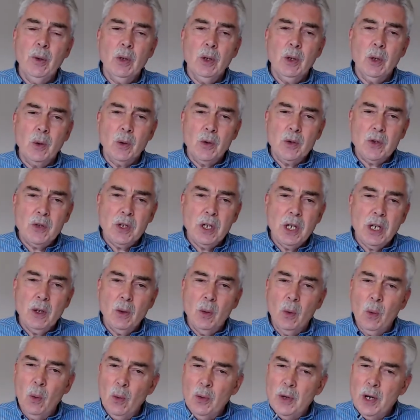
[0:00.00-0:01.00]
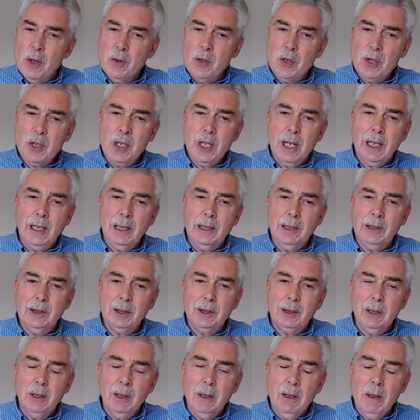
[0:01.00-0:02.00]
you'll see all those
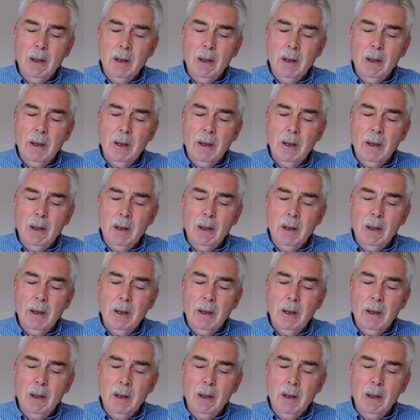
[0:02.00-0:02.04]
things